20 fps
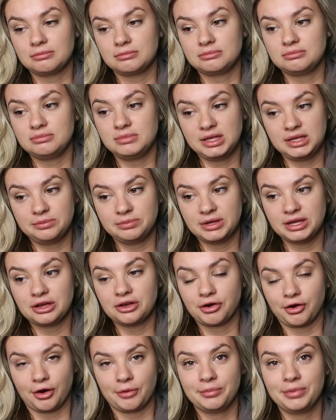me
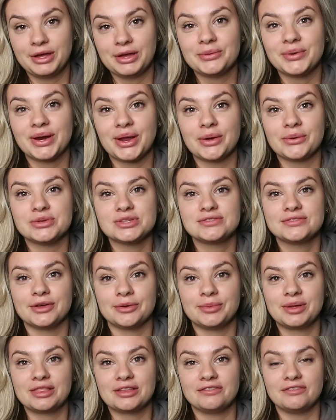being grumpy when I was
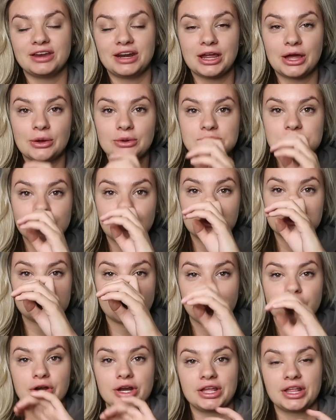filming the video, so I was
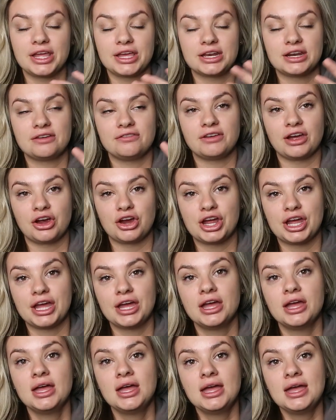already in a
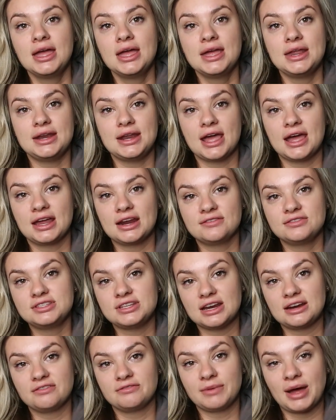very negative
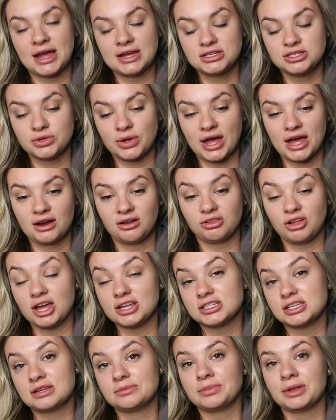state of mind, so I had a
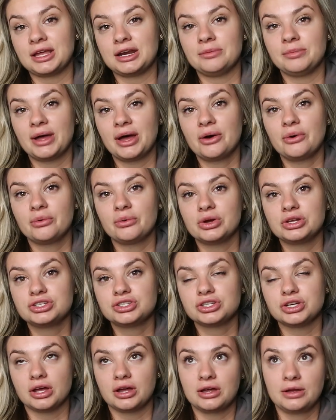lot to complain about,
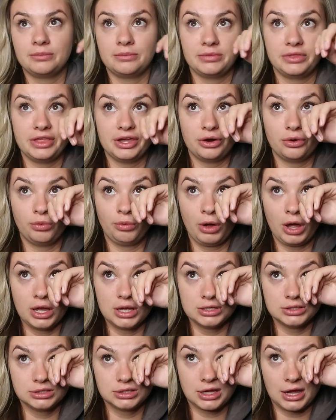which there
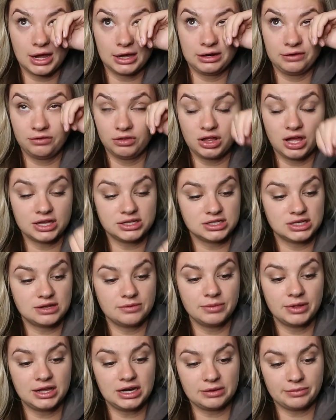was kind of a lot to
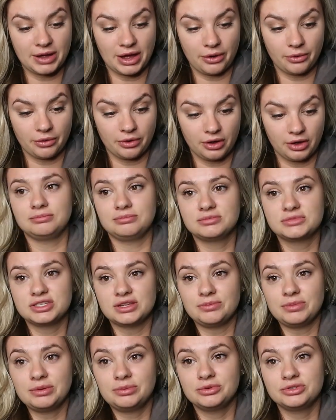complain about.
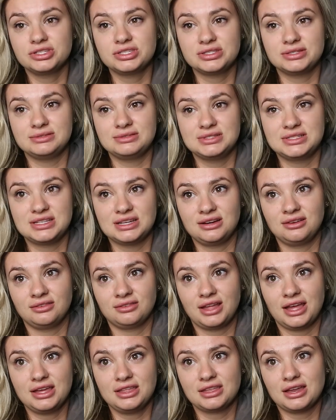Some people just
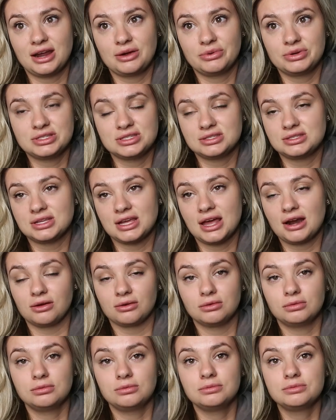didn't like that I went to
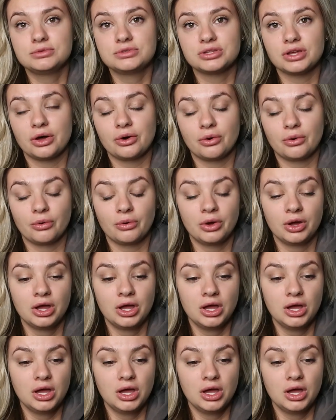Seattle, so,